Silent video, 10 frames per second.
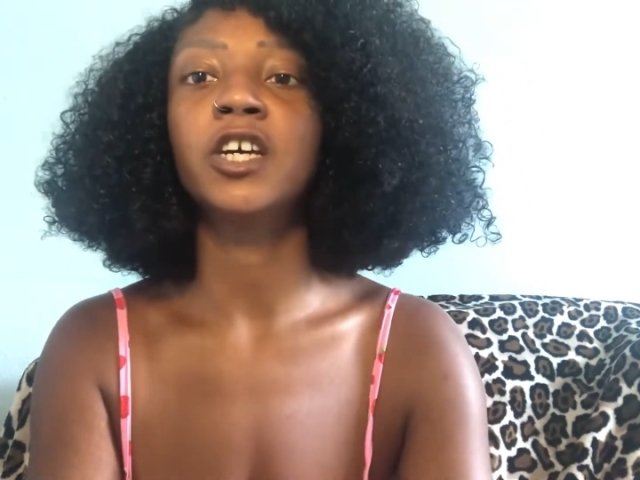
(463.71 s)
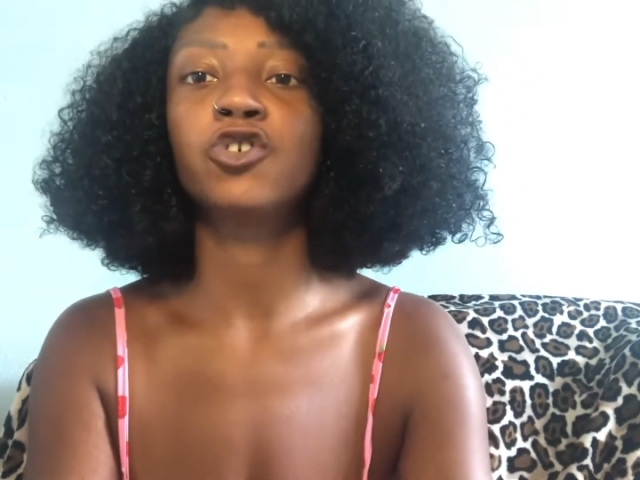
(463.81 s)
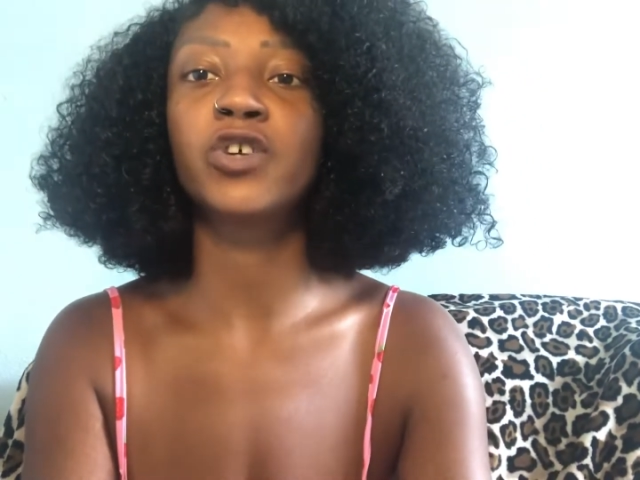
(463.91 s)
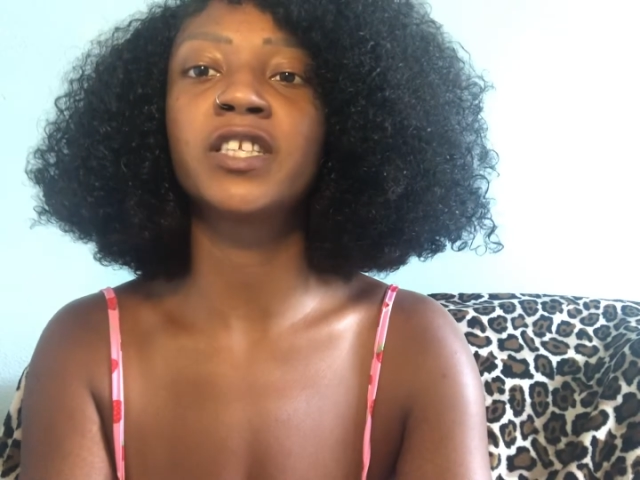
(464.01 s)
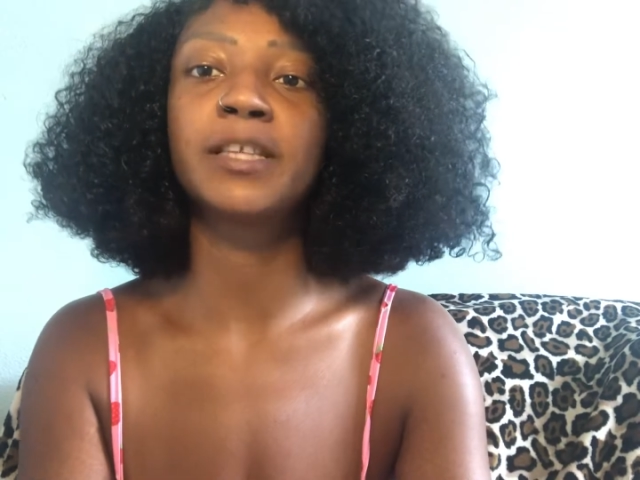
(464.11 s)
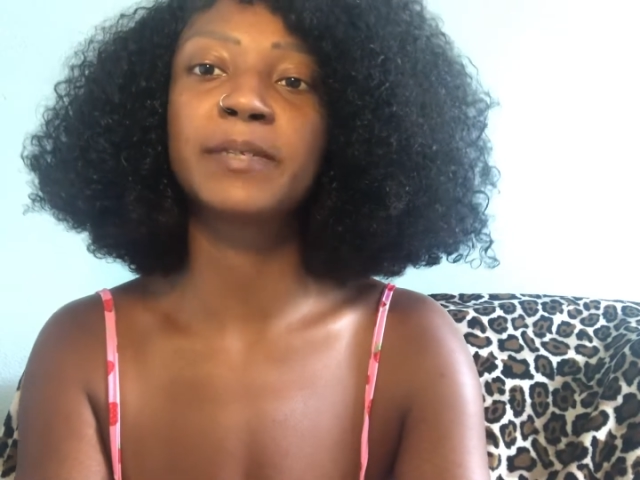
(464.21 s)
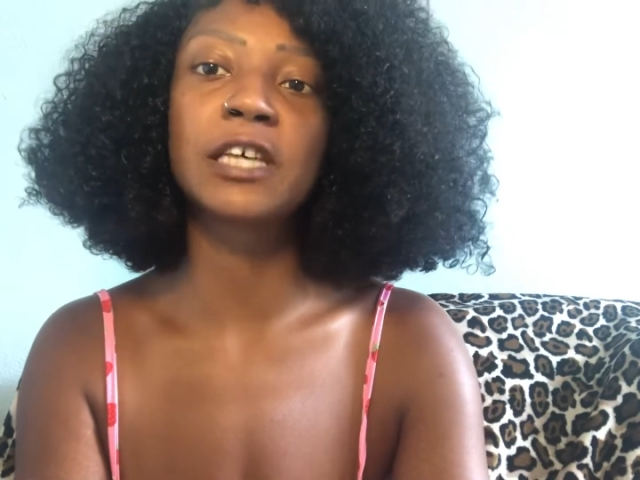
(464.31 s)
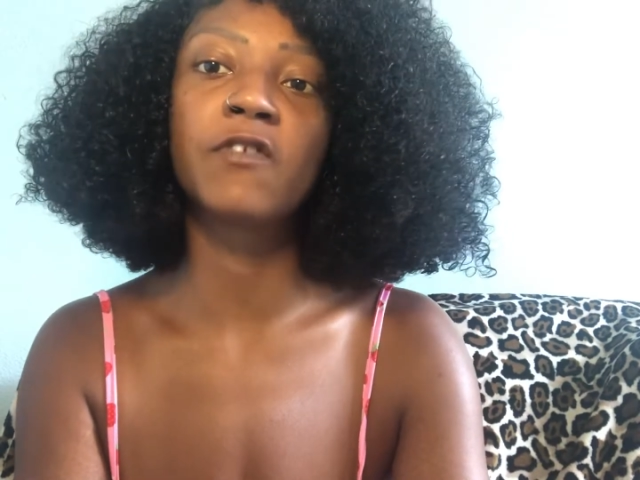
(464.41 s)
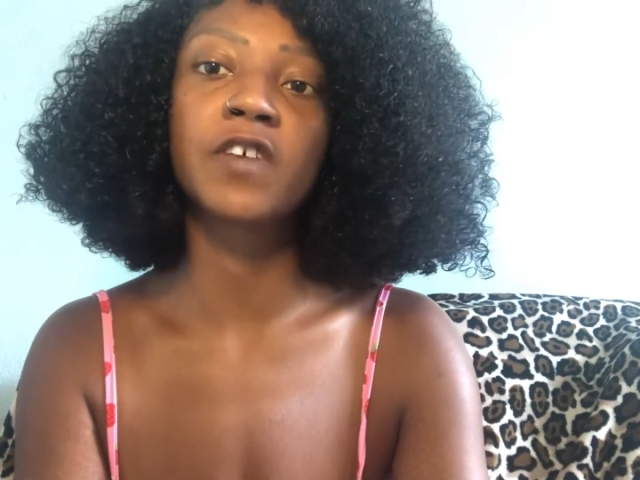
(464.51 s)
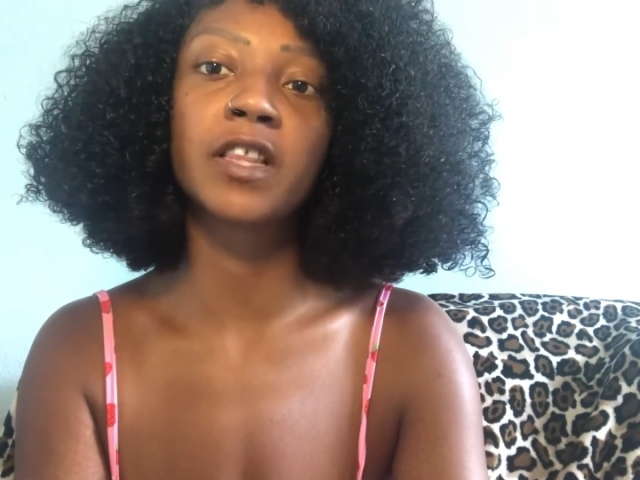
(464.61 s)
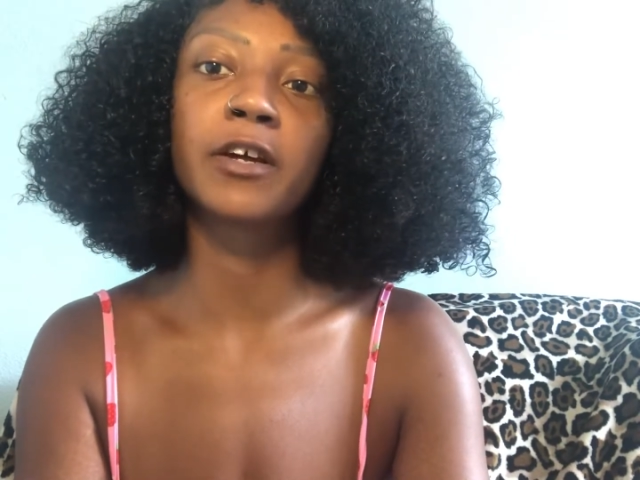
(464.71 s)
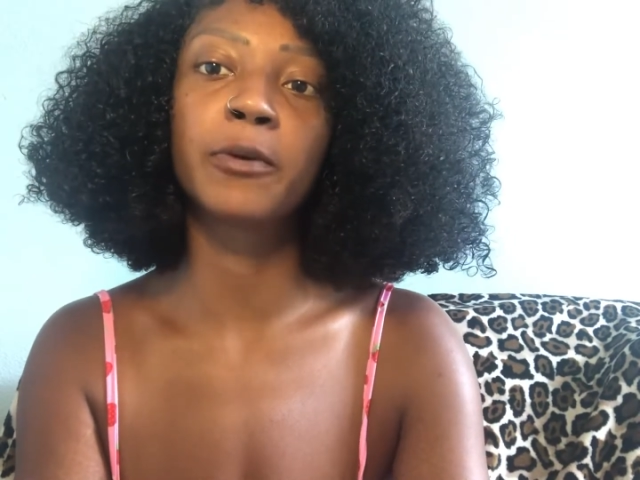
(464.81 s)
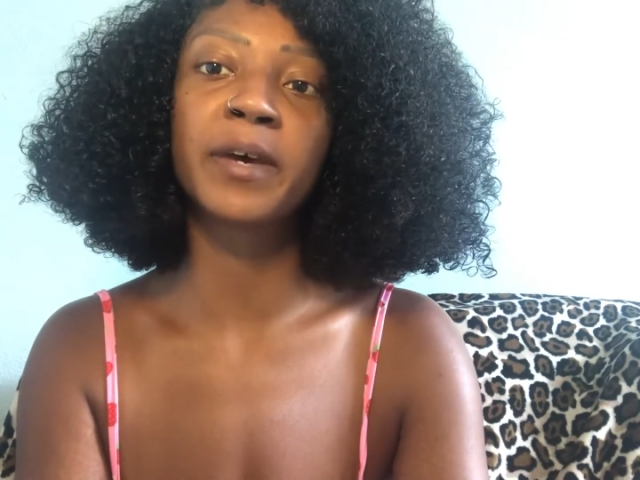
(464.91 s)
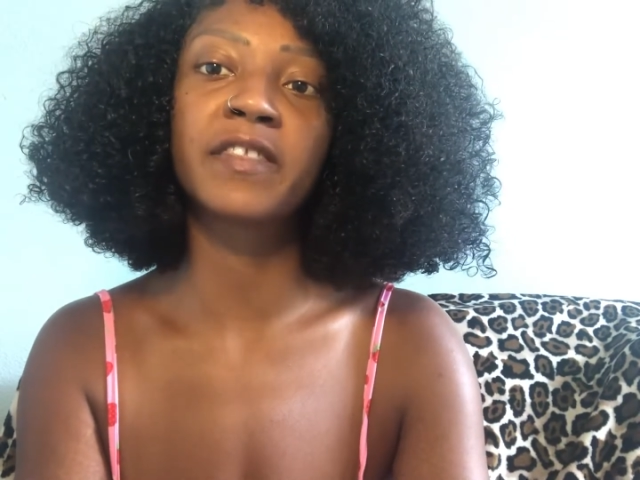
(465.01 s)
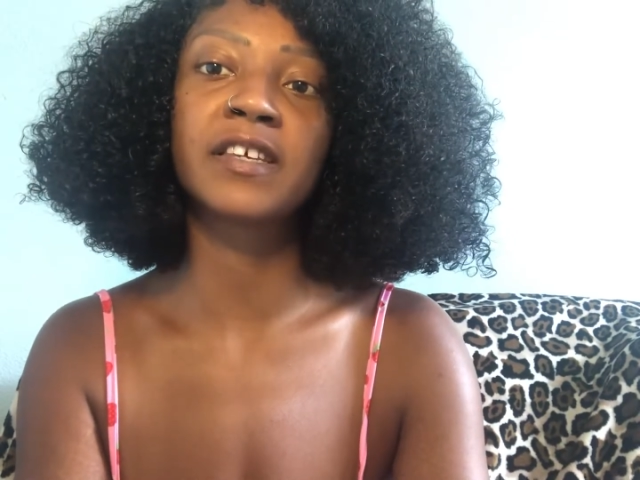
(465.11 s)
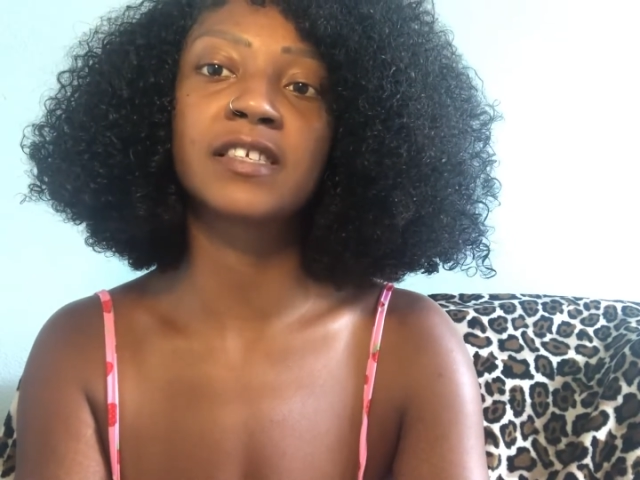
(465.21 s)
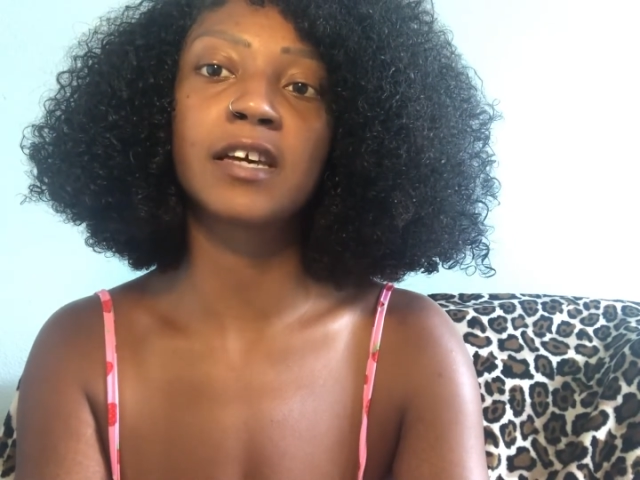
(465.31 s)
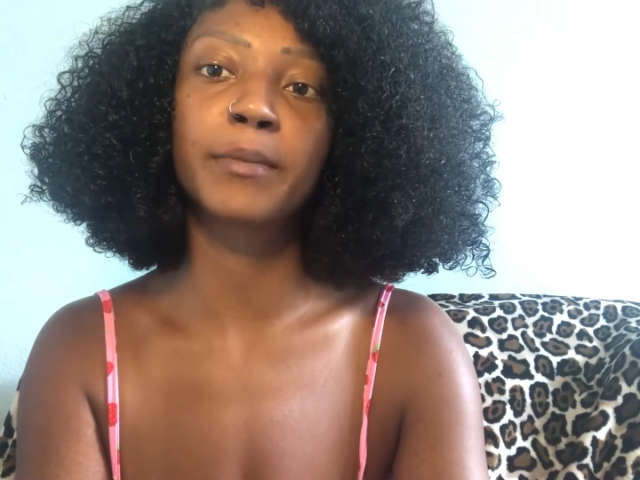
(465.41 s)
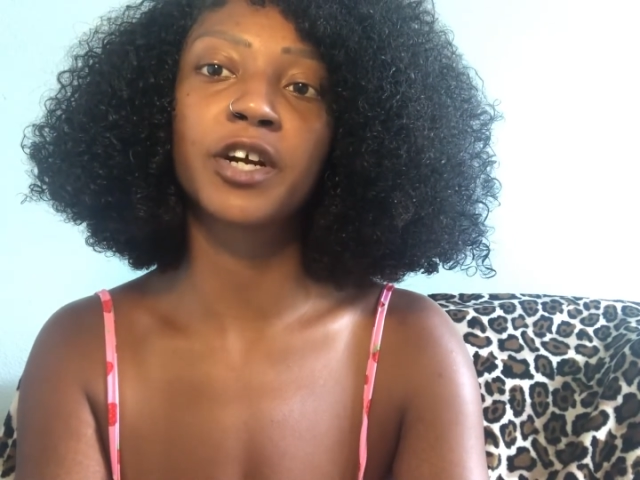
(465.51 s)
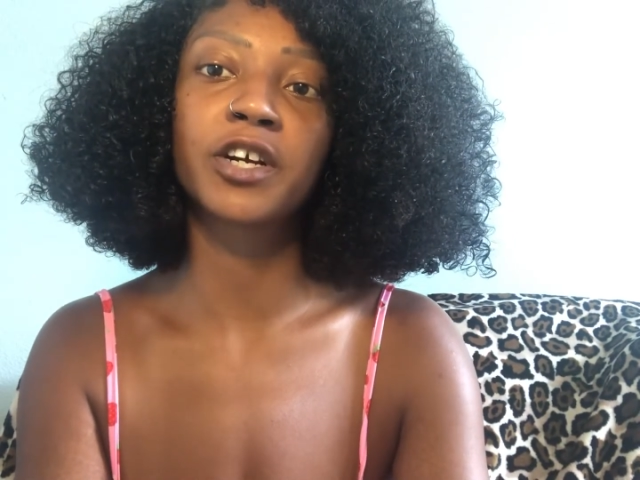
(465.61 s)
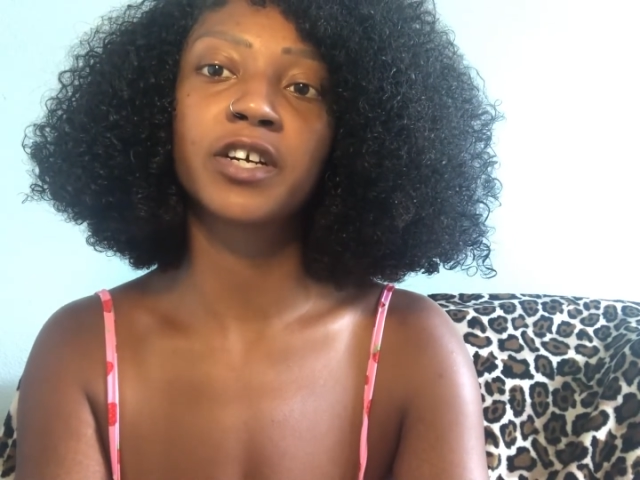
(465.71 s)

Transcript: treats themselves a little bit this summer.